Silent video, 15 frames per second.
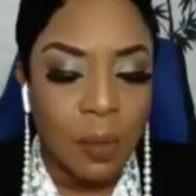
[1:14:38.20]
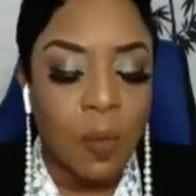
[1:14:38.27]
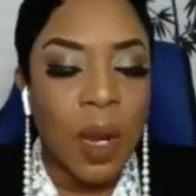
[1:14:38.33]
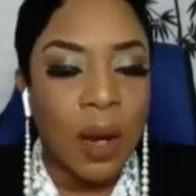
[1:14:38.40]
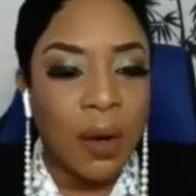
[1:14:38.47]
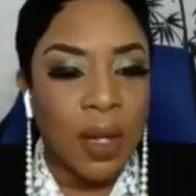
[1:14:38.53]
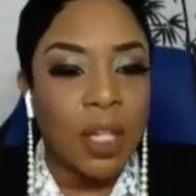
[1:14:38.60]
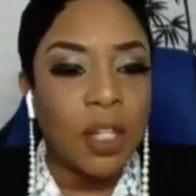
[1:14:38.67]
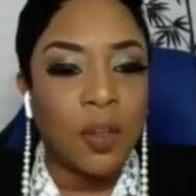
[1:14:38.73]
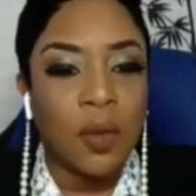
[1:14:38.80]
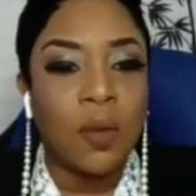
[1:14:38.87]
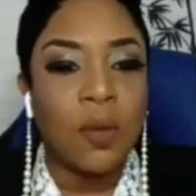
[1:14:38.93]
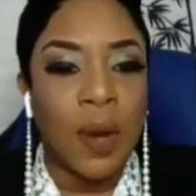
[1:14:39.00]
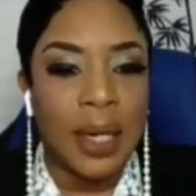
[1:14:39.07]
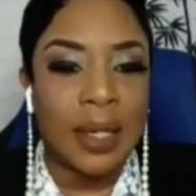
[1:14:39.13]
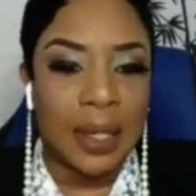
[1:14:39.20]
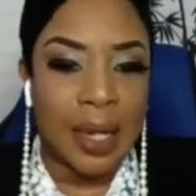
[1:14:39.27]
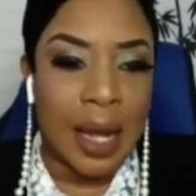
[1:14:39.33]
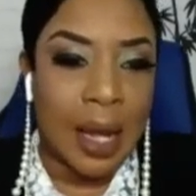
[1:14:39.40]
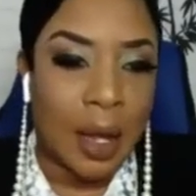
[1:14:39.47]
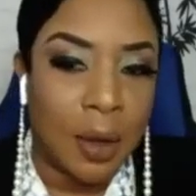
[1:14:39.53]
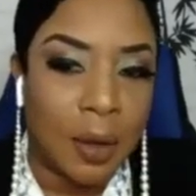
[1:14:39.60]
Where are you right
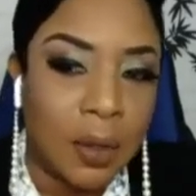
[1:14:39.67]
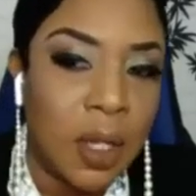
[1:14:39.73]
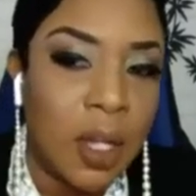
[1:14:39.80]
now?